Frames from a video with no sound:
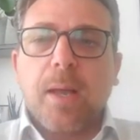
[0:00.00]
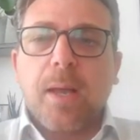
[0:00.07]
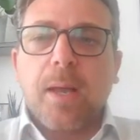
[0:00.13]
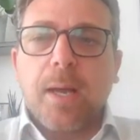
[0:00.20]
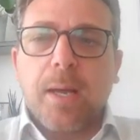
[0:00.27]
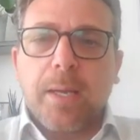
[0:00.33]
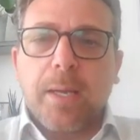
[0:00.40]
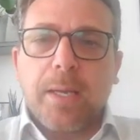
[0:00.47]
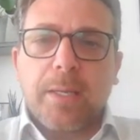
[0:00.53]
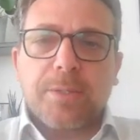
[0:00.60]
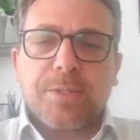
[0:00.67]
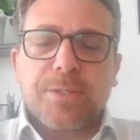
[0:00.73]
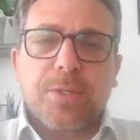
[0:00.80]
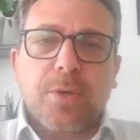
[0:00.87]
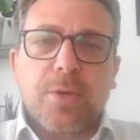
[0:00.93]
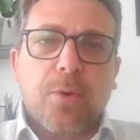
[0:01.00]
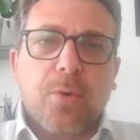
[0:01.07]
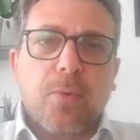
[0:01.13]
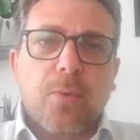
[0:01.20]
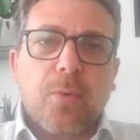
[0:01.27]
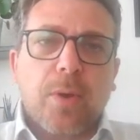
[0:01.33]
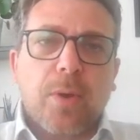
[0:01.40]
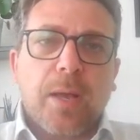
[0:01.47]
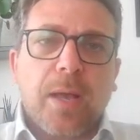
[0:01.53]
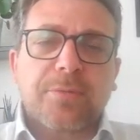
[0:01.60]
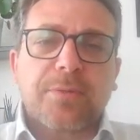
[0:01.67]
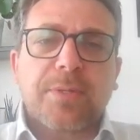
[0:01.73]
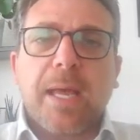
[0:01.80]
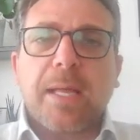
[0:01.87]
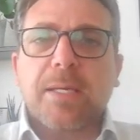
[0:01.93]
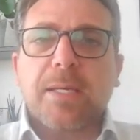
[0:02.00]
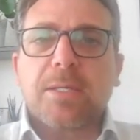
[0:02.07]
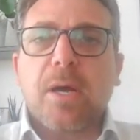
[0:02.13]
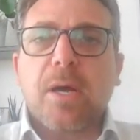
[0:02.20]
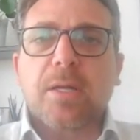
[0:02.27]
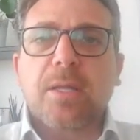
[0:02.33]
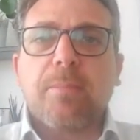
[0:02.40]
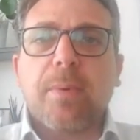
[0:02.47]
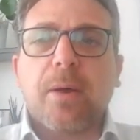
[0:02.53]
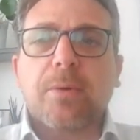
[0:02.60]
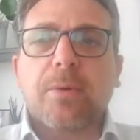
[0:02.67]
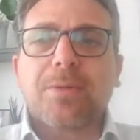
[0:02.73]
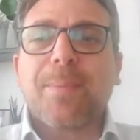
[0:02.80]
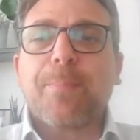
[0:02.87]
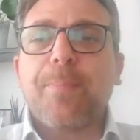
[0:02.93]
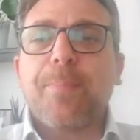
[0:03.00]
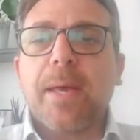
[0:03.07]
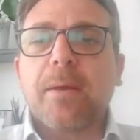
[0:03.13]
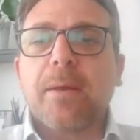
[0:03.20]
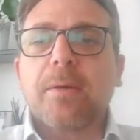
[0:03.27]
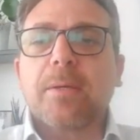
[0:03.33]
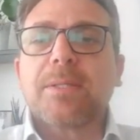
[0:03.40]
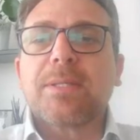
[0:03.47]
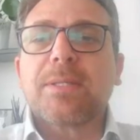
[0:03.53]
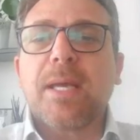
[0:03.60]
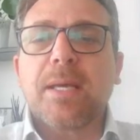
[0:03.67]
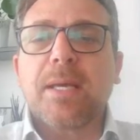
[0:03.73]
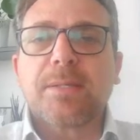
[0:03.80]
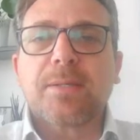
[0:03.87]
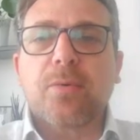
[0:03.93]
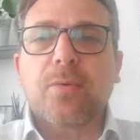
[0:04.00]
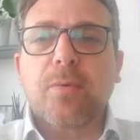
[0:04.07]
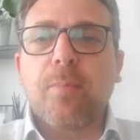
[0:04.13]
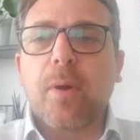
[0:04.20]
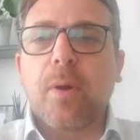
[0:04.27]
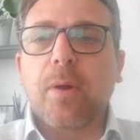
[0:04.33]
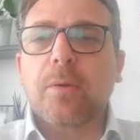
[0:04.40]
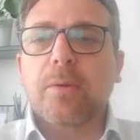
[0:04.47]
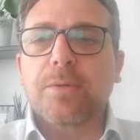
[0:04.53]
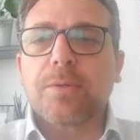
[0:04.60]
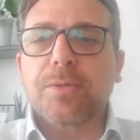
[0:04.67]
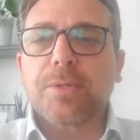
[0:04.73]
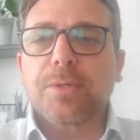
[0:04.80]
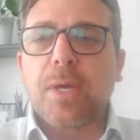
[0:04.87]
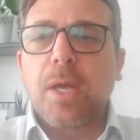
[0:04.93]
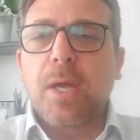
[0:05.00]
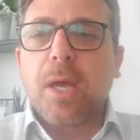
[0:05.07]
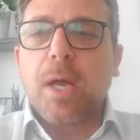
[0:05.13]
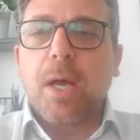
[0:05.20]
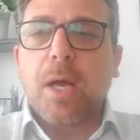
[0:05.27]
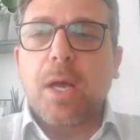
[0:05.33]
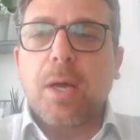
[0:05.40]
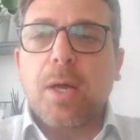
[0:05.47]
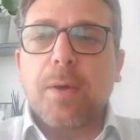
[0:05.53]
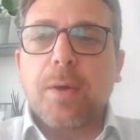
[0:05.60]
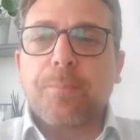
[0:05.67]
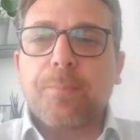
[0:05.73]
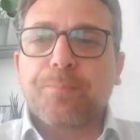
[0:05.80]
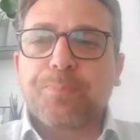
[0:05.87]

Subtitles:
And so after that, I talked about better tests or markers of